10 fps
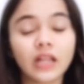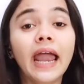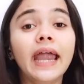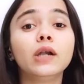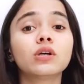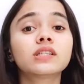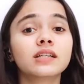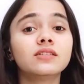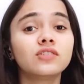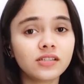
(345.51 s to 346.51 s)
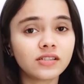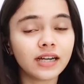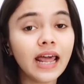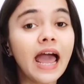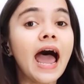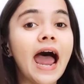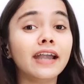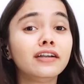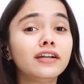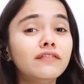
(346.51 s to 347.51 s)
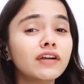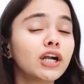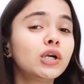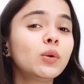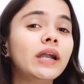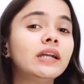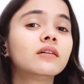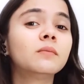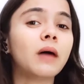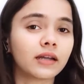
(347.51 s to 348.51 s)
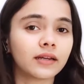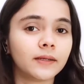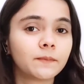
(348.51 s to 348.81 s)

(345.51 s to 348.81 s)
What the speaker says: It was congested and difficult to enter market.